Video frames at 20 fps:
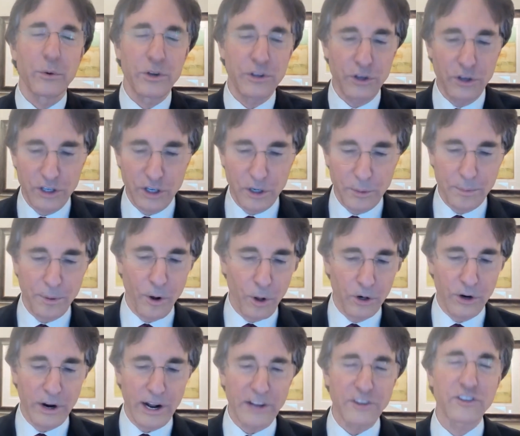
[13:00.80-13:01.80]
When you're in your
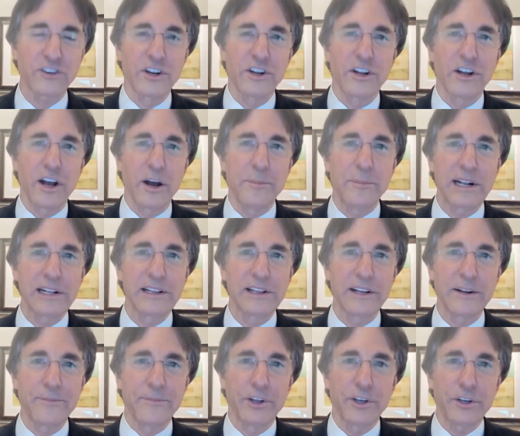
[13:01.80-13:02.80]
polarized
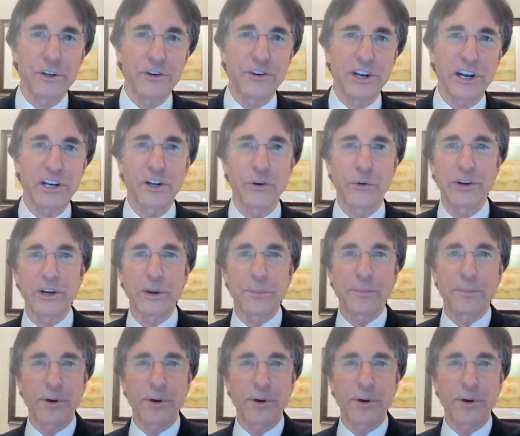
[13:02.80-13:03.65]
amygdala, you tend to go into